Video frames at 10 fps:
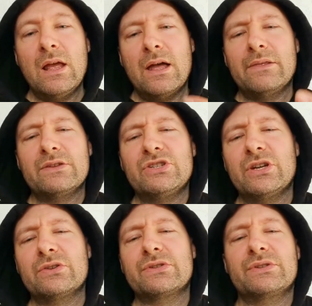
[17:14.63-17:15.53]
And then she
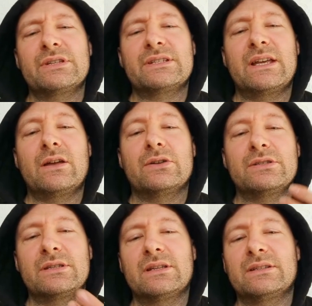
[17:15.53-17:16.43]
goes on to say, I
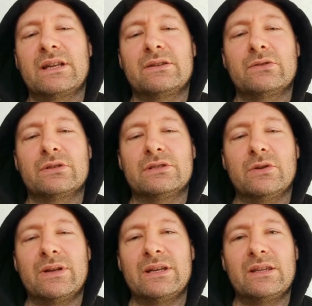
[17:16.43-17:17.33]
used to think Daniel could
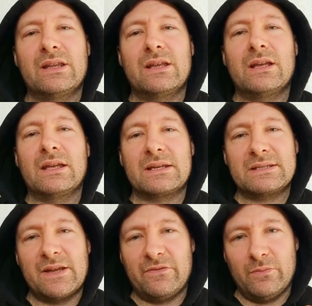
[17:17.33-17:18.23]
do anything
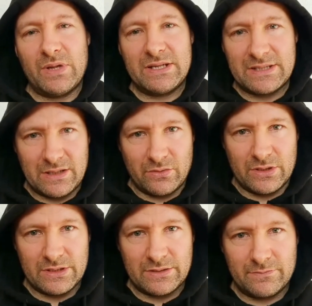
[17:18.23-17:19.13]
except for be
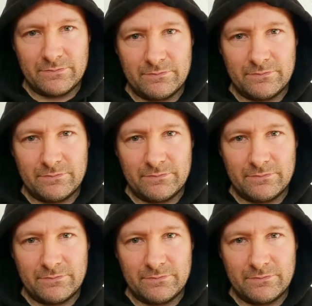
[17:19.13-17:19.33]
serious.